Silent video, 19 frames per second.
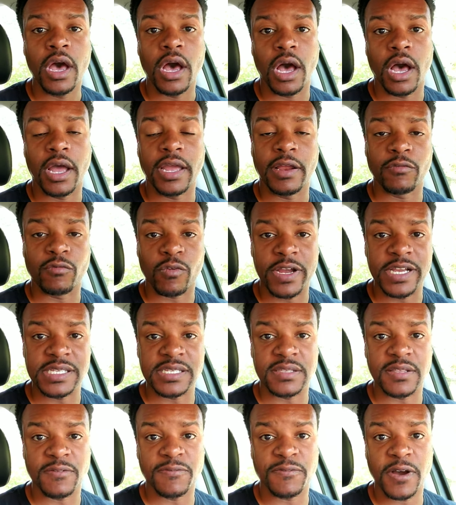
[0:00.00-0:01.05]
and
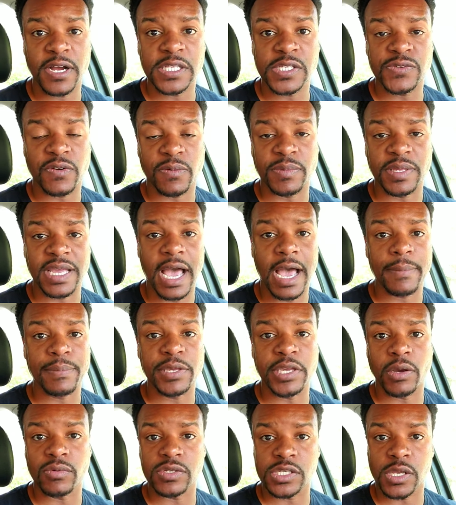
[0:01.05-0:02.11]
raising the funds from the
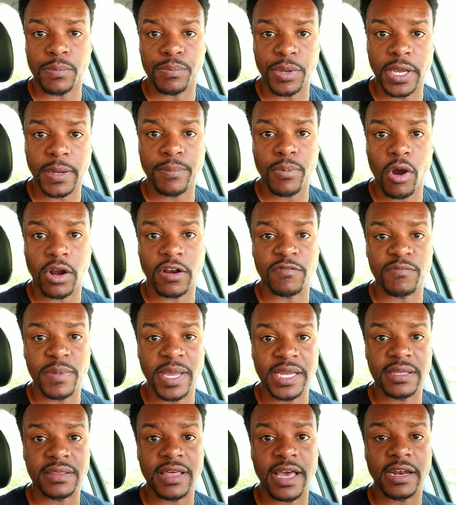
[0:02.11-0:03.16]
IPO was a big part of
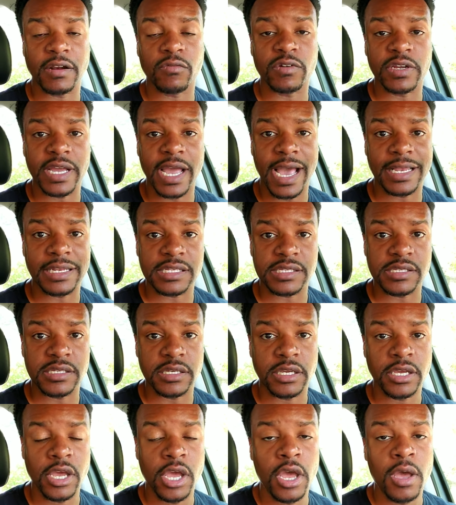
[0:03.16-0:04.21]
making that a reality.